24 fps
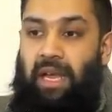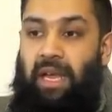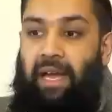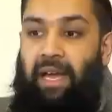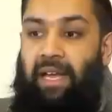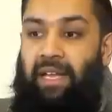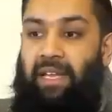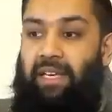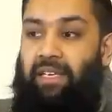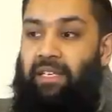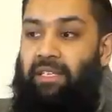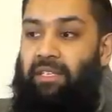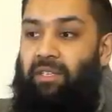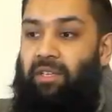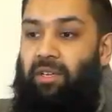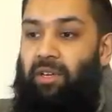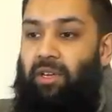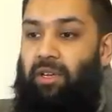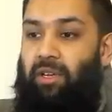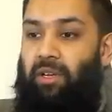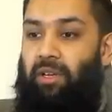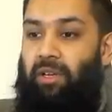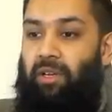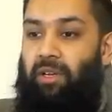And,
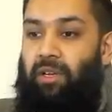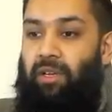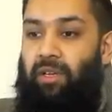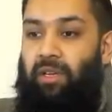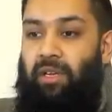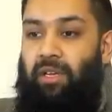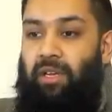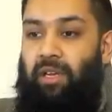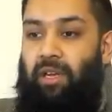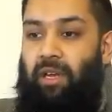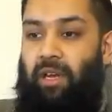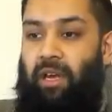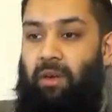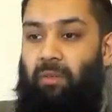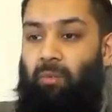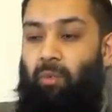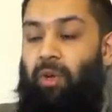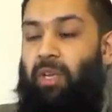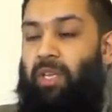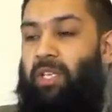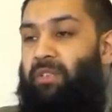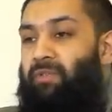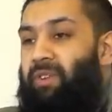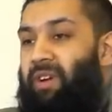and
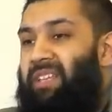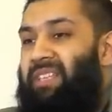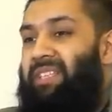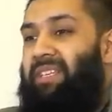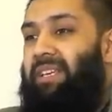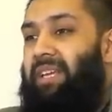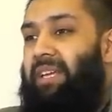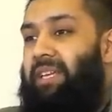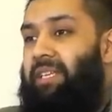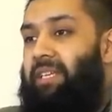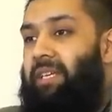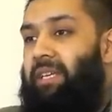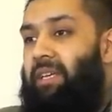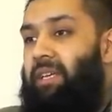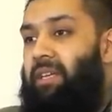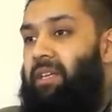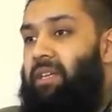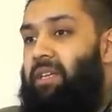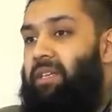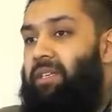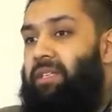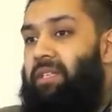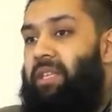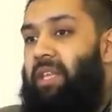what is
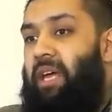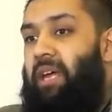fascinating is